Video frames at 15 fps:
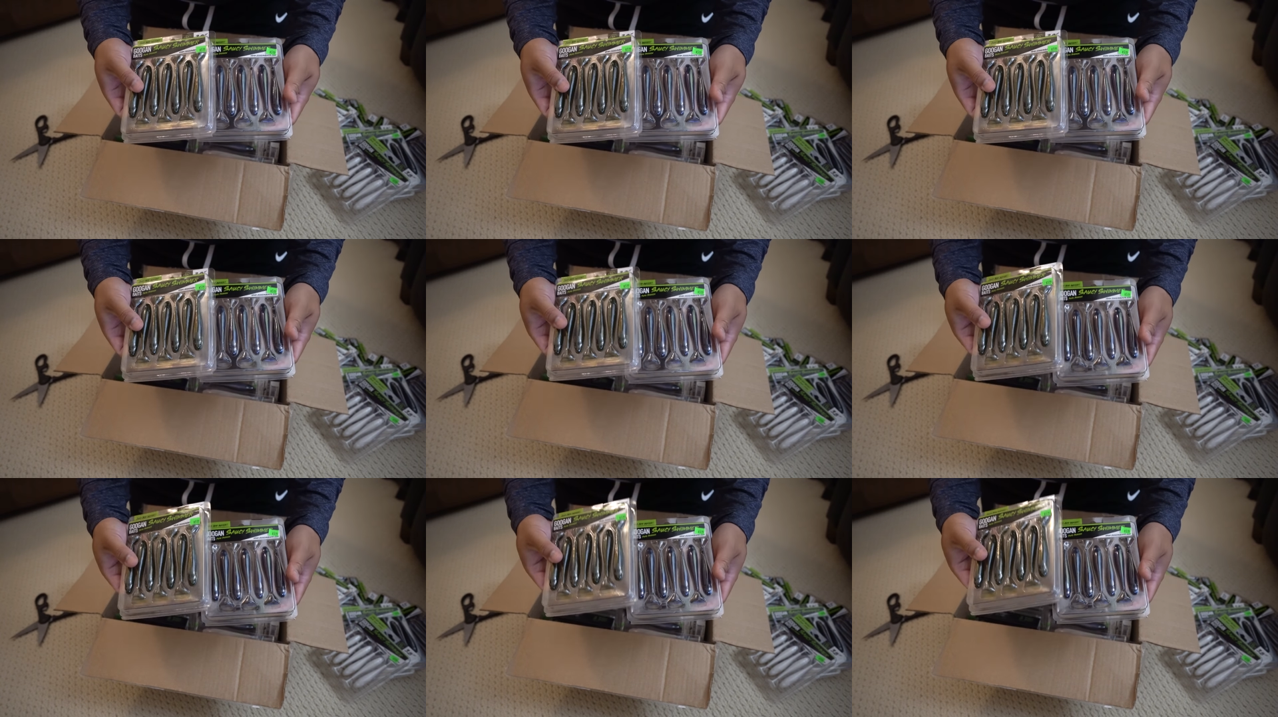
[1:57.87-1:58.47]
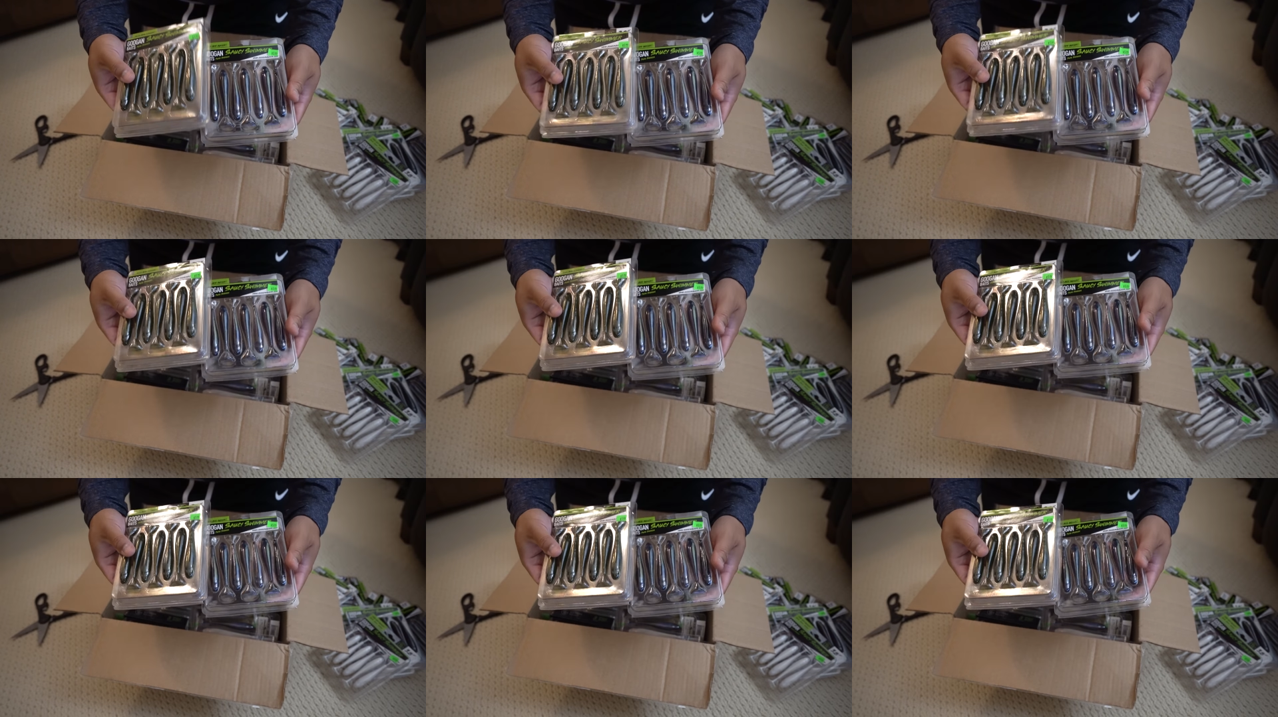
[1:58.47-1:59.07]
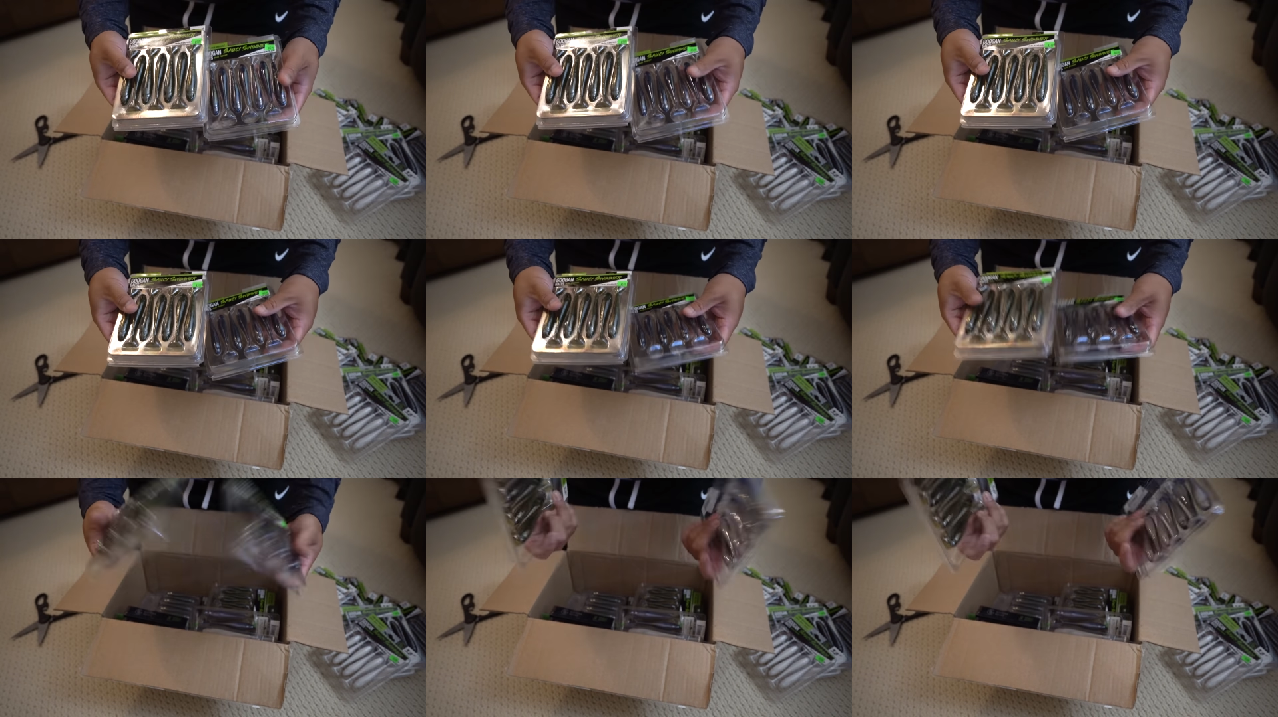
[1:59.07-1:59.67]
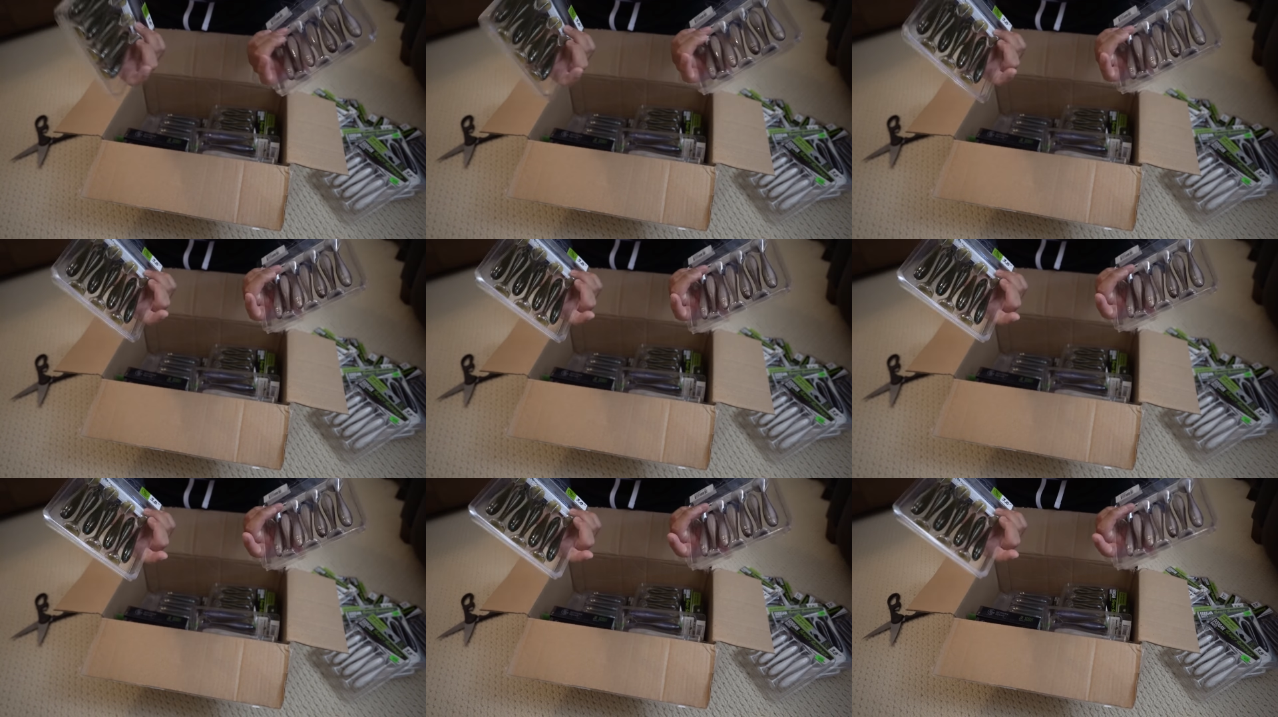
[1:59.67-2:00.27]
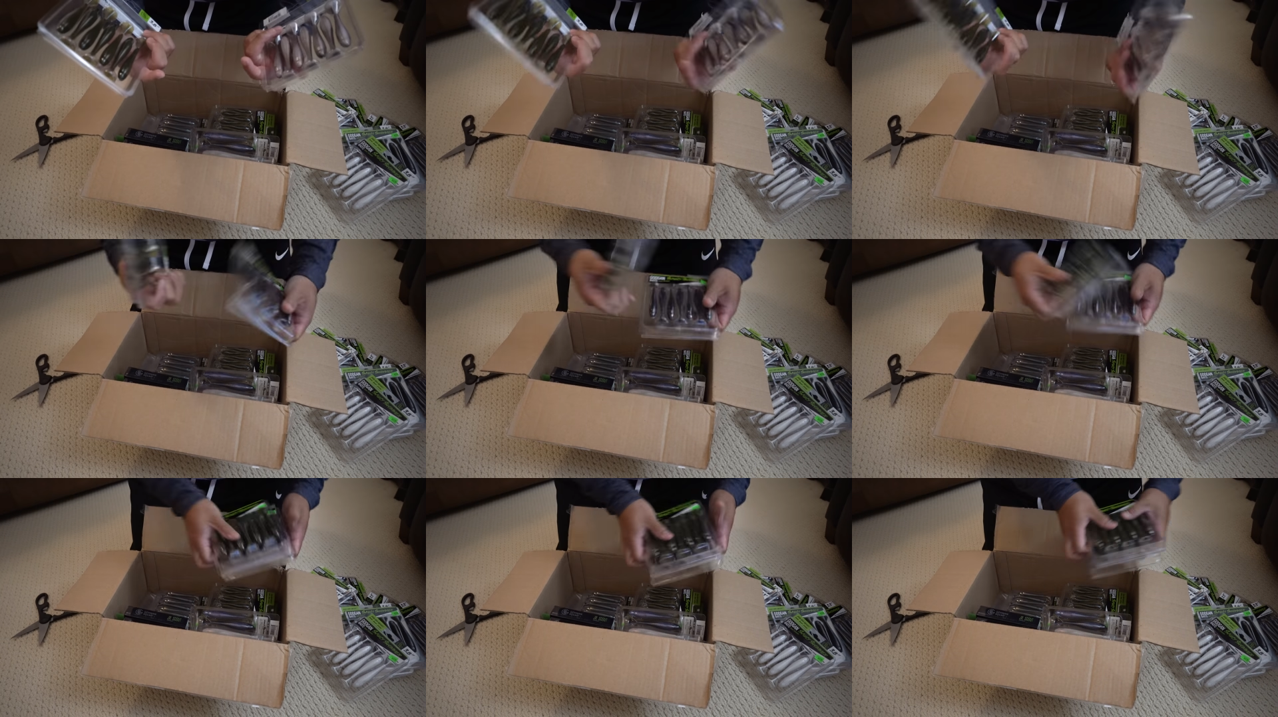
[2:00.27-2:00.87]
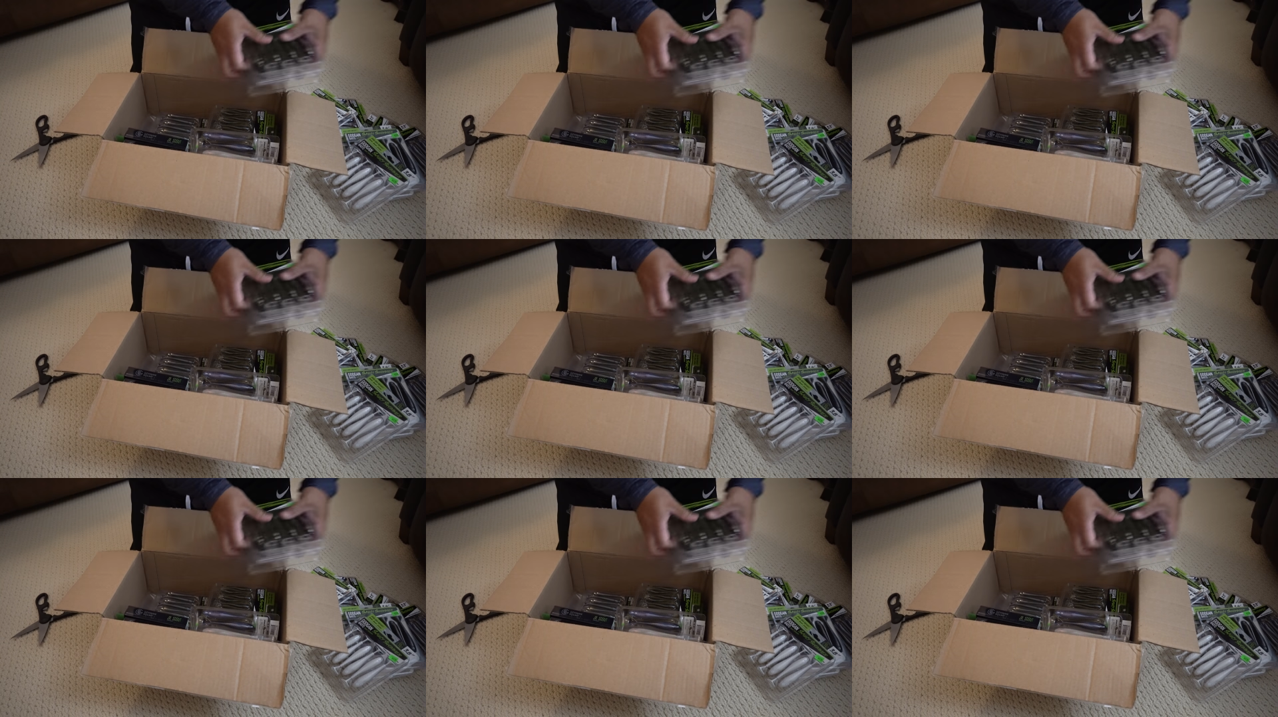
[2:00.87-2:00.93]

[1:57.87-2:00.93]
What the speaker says: Nobody's mouth can be seen.